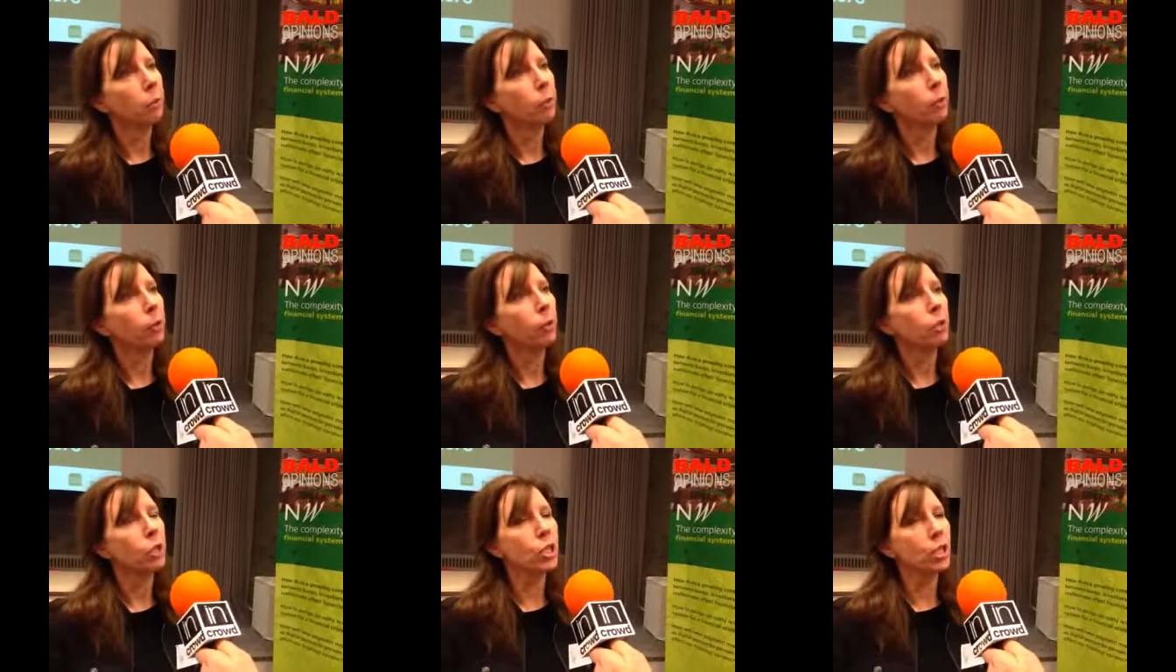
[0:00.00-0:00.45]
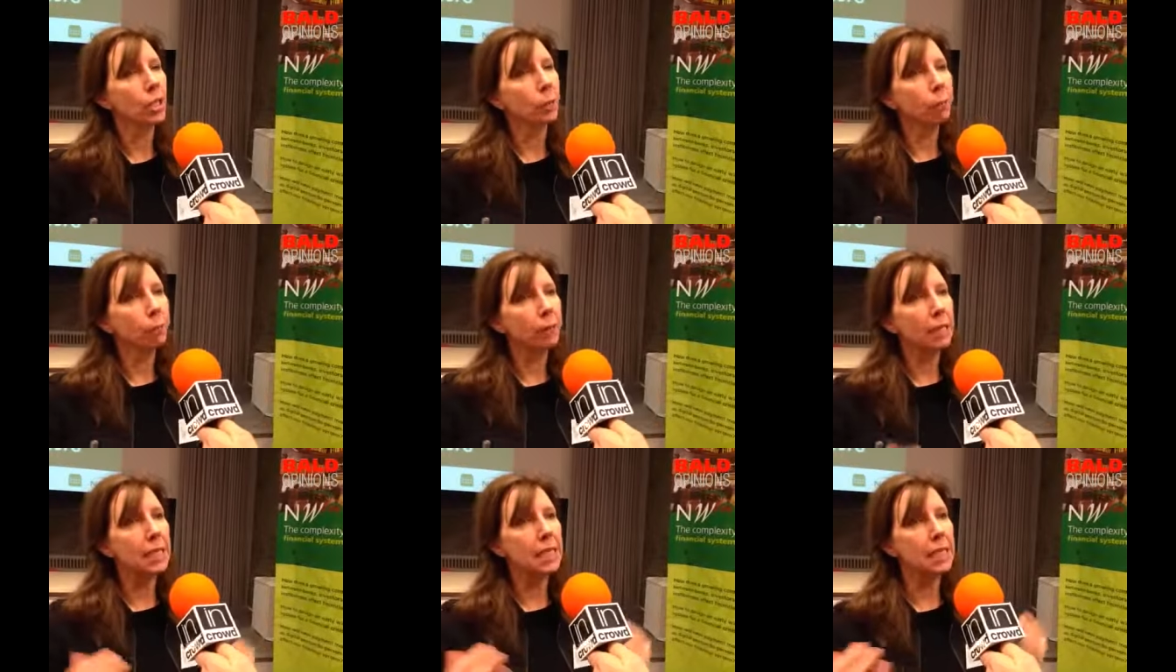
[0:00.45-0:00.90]
Because
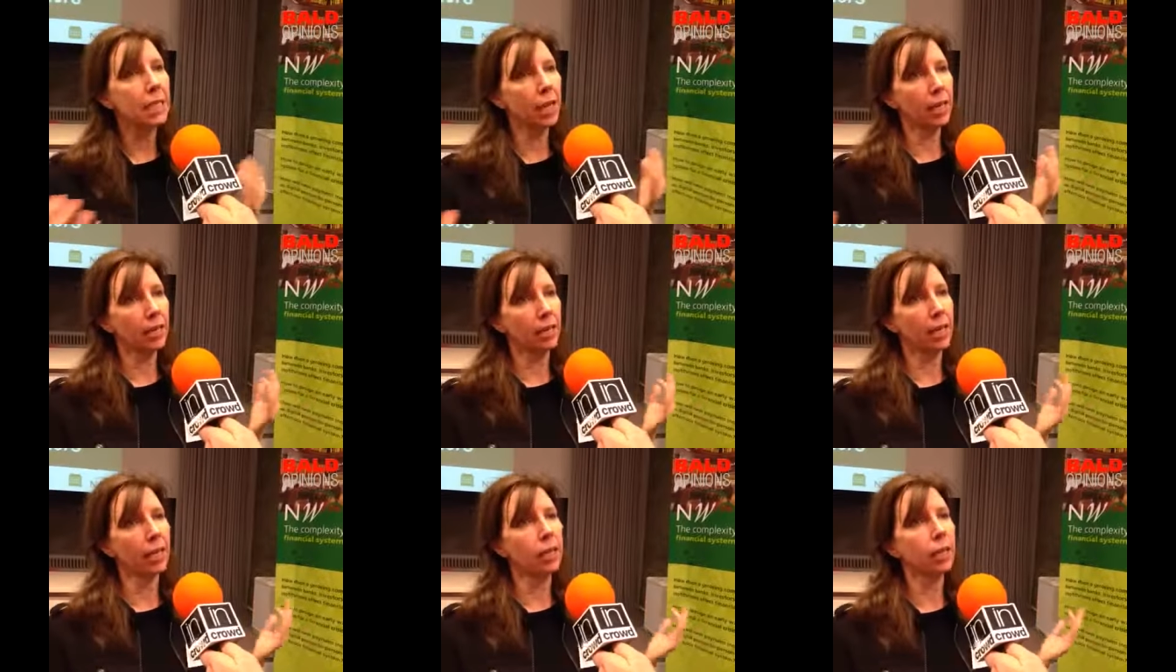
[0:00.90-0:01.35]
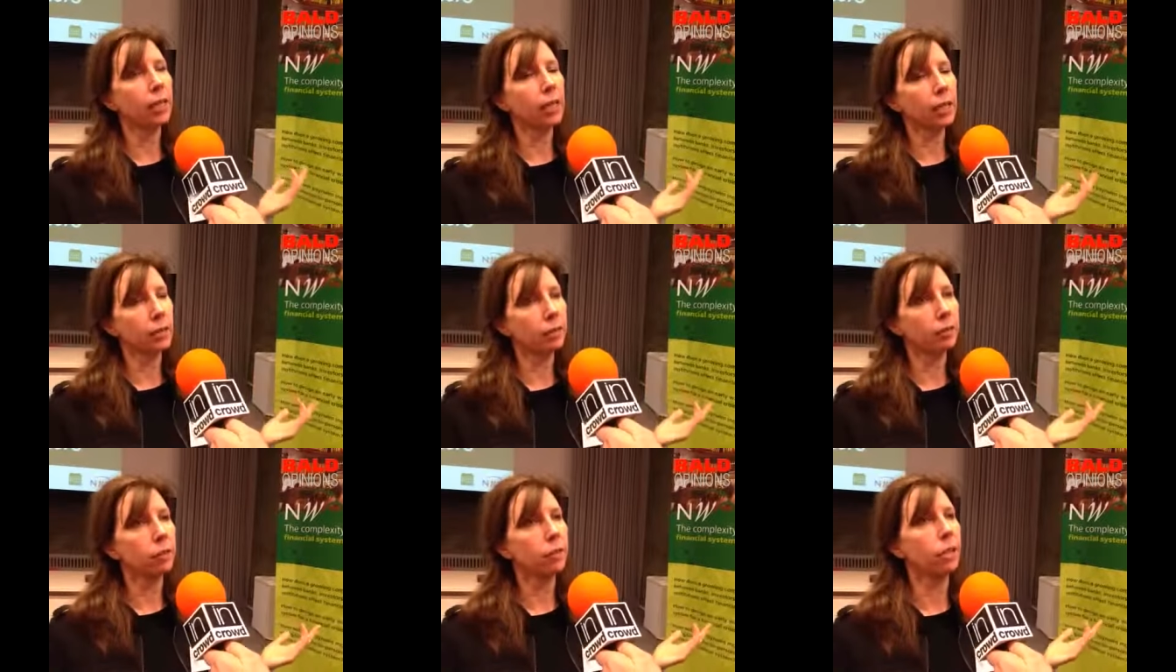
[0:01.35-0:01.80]
simply saying
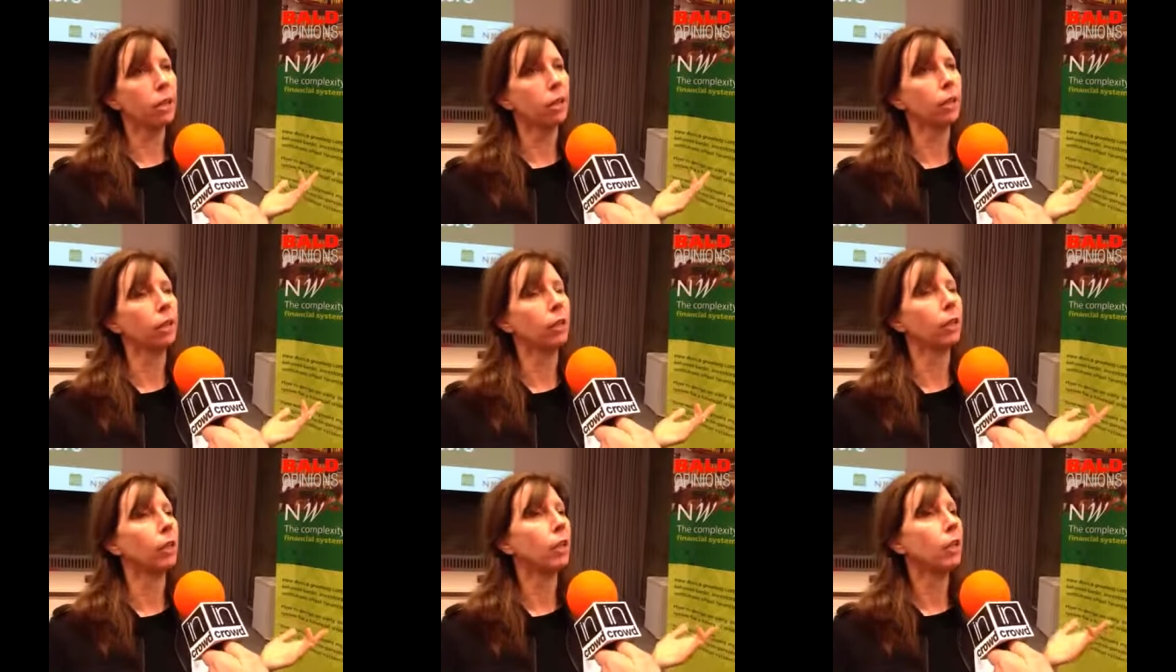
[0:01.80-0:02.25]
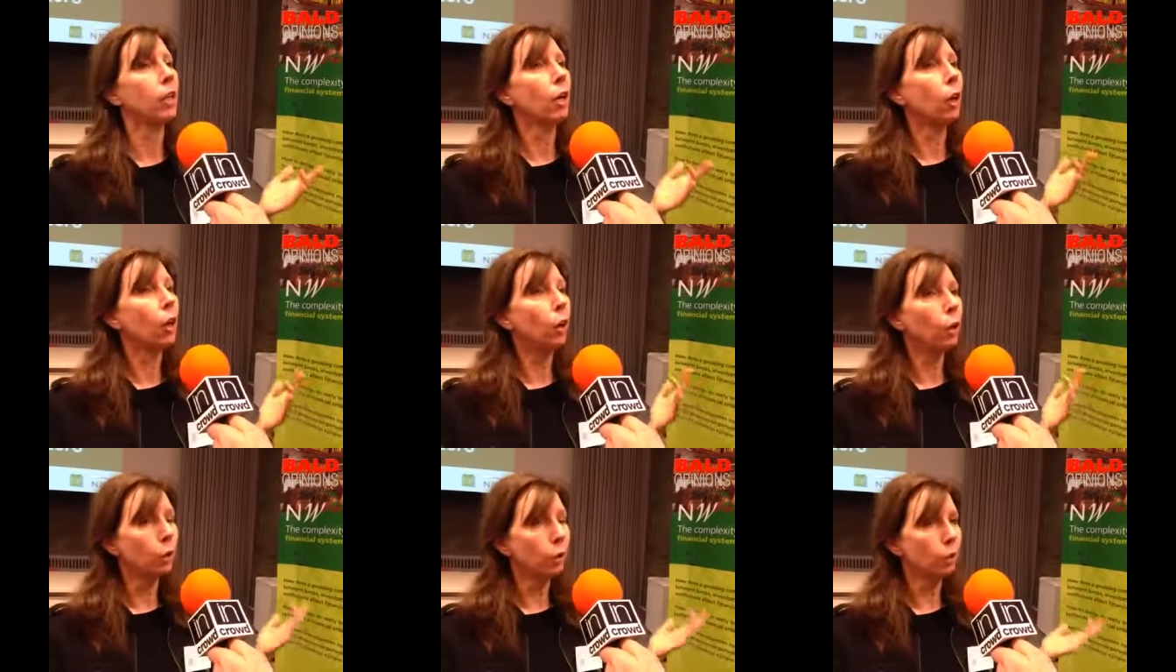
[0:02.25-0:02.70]
that the
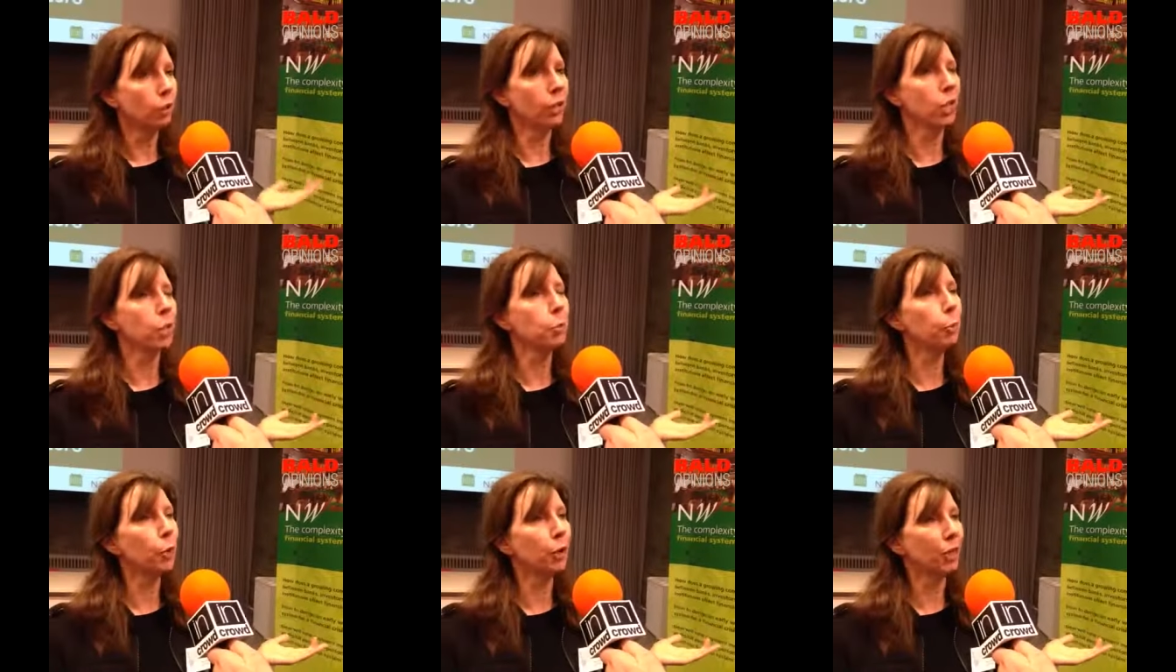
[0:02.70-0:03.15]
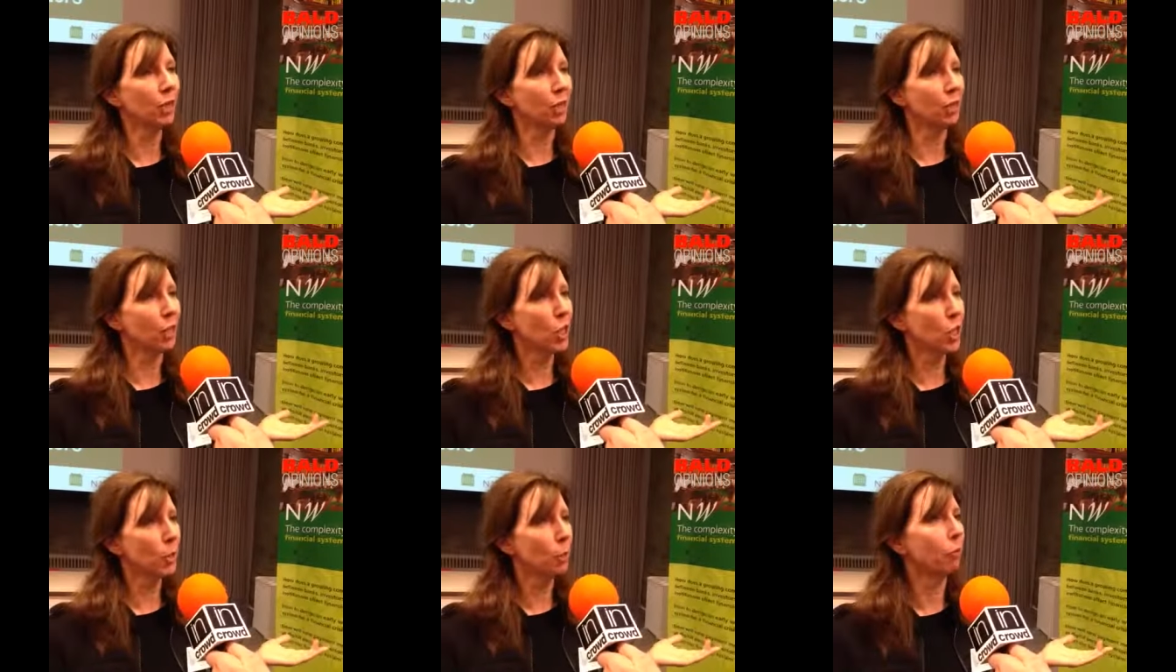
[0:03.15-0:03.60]
whole is more than
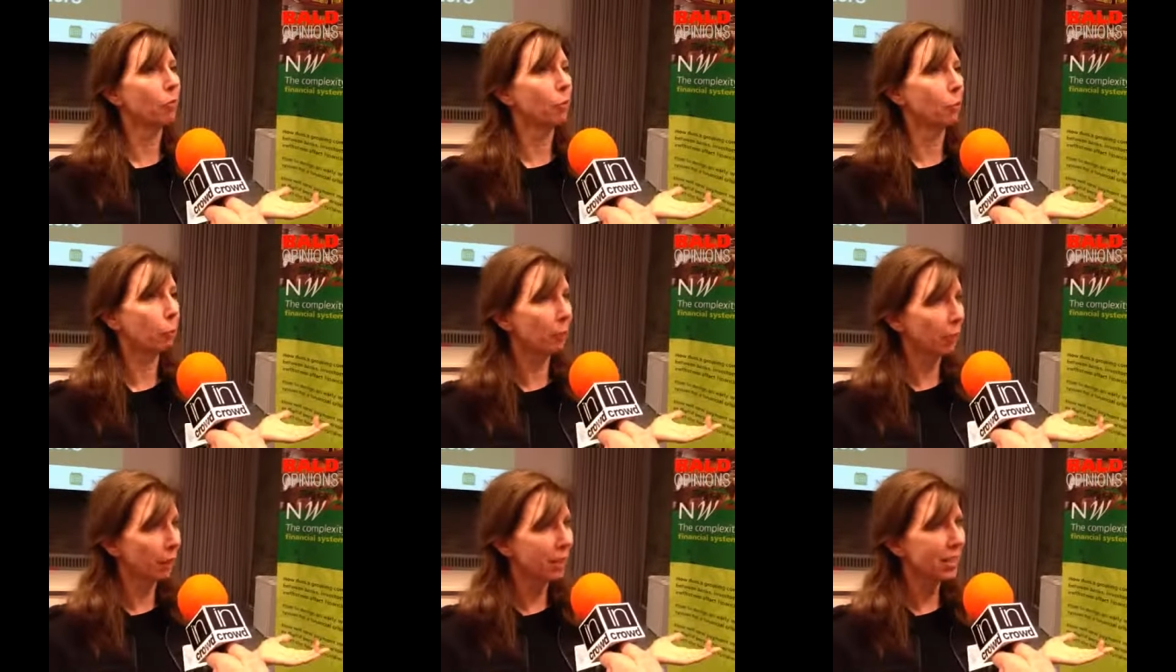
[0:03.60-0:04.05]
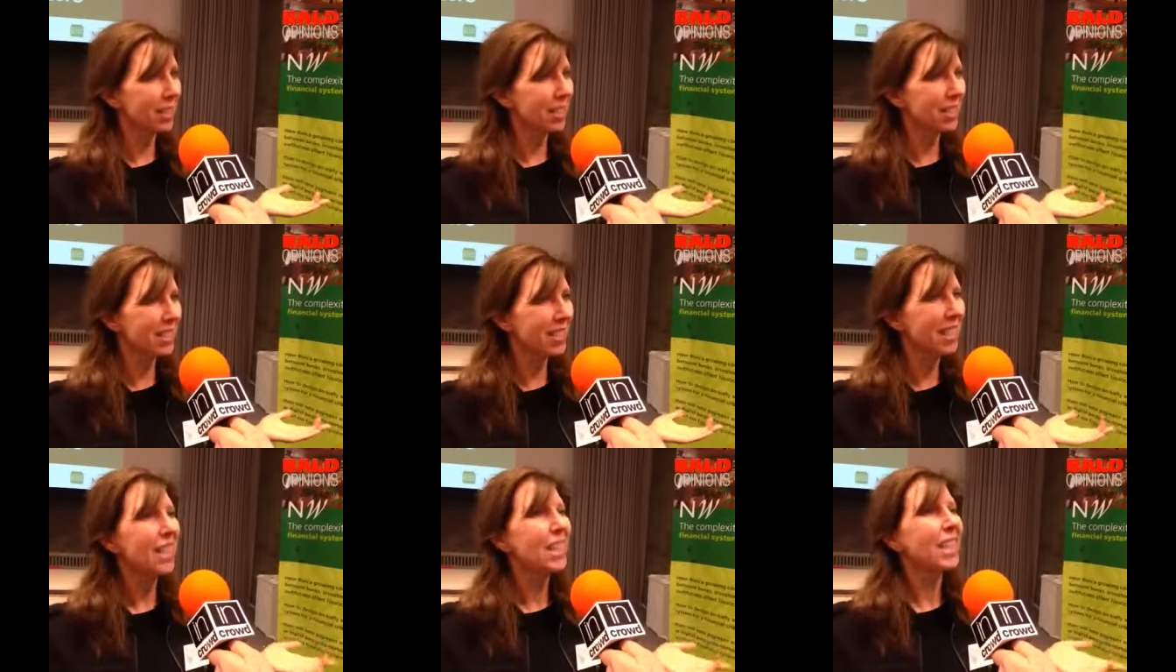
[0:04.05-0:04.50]
the sum of the
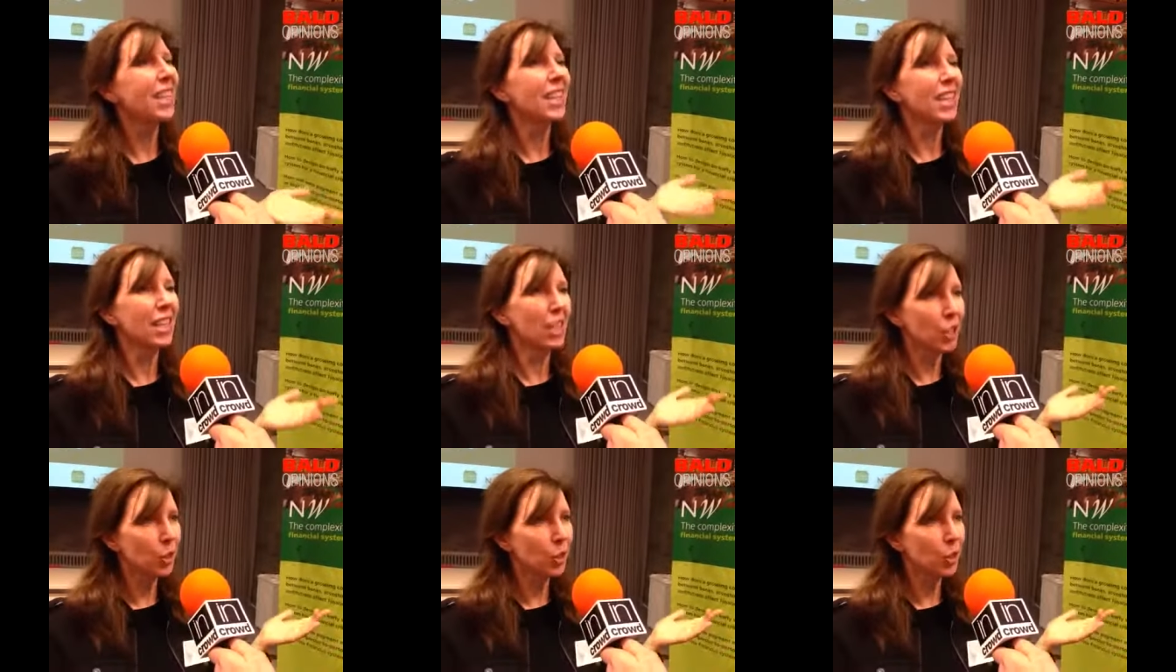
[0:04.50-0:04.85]
parts yeah.